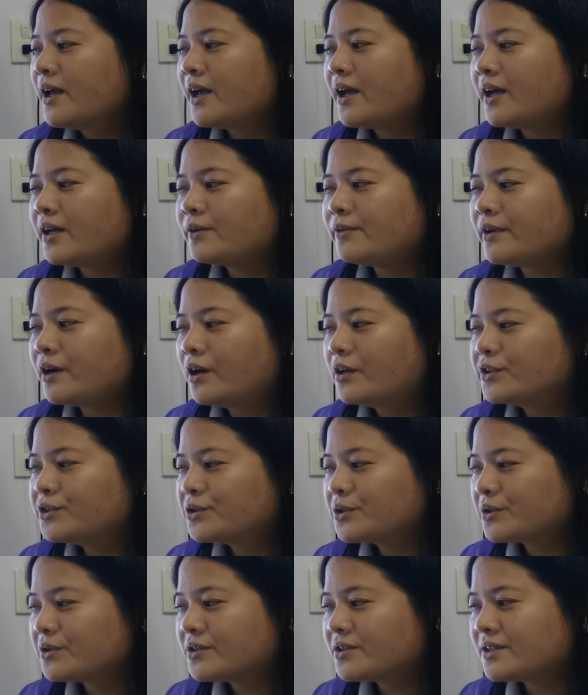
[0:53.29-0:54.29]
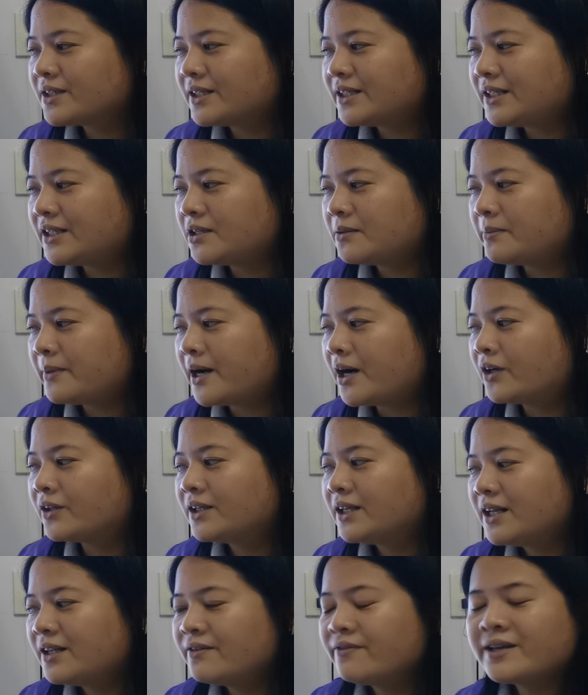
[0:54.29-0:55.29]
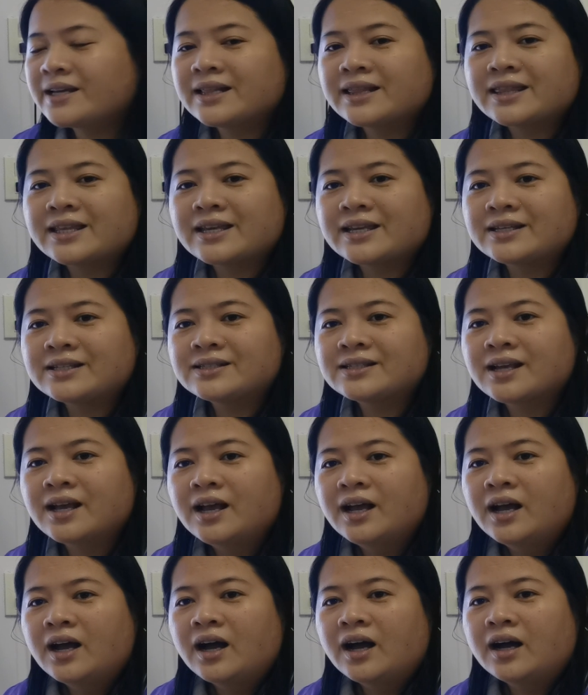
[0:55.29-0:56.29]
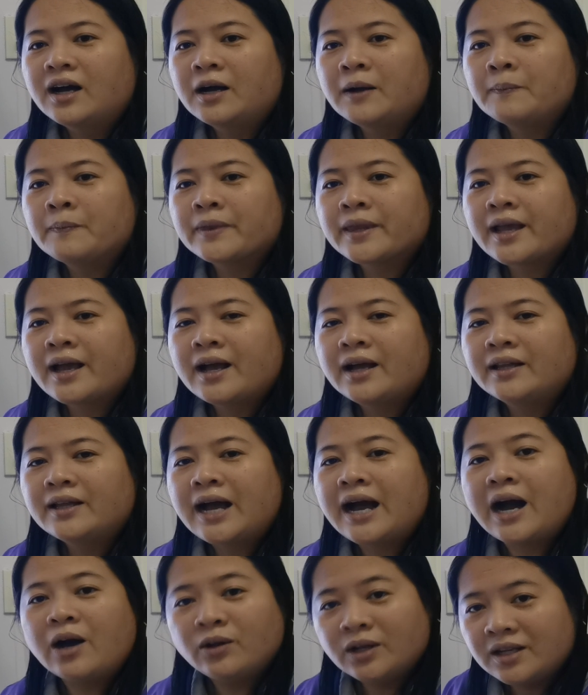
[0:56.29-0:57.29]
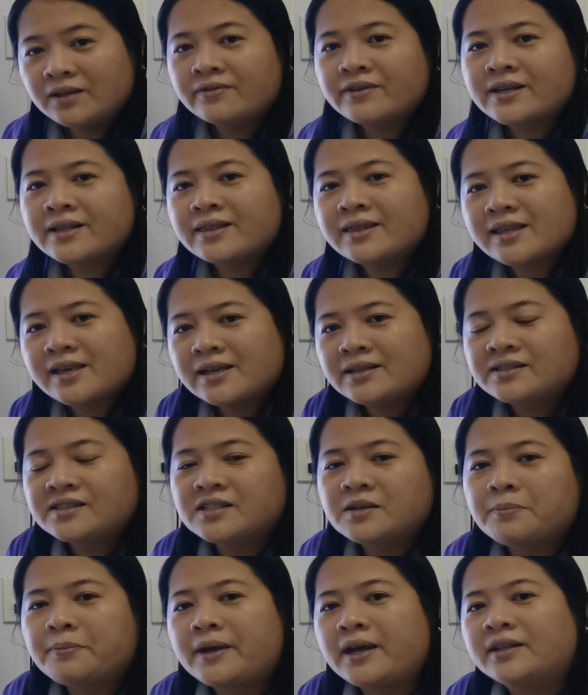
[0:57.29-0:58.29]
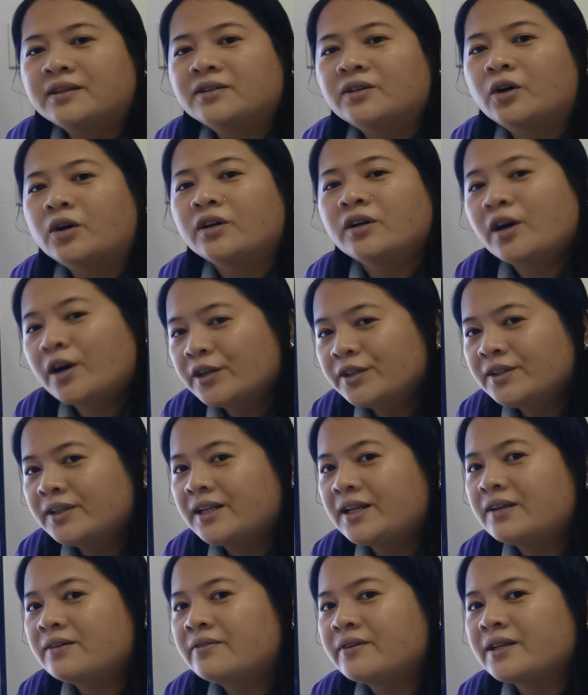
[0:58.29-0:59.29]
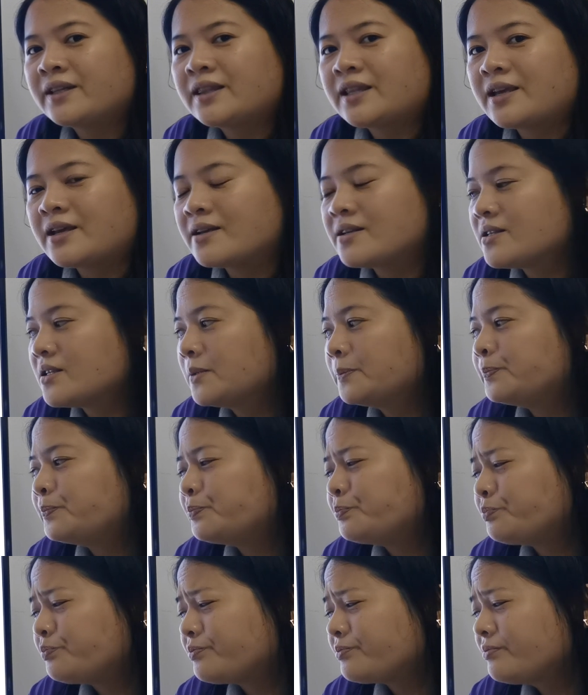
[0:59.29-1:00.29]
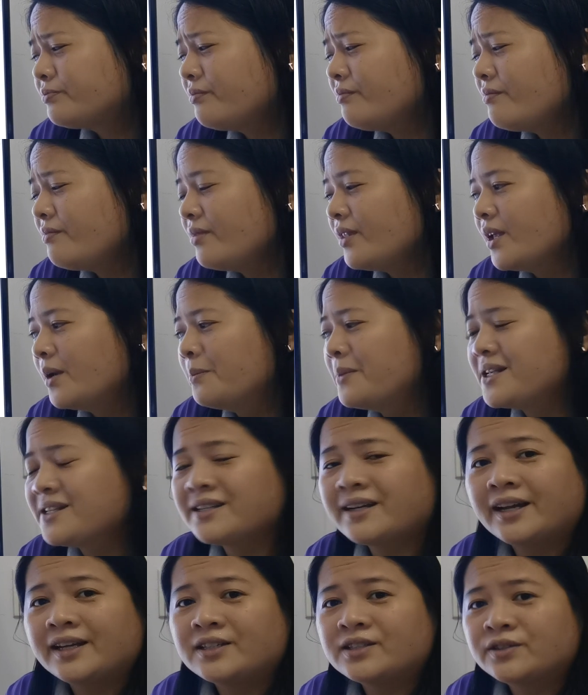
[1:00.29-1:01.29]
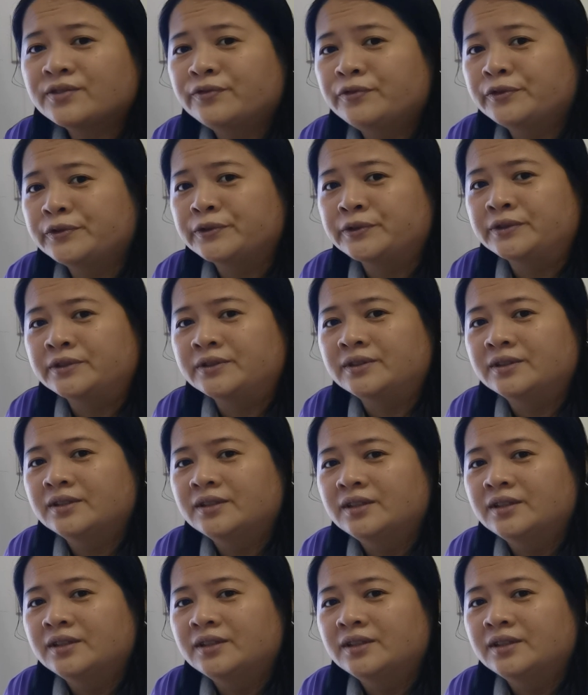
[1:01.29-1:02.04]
and we also studied about living things, how living things depend on other living things besides food,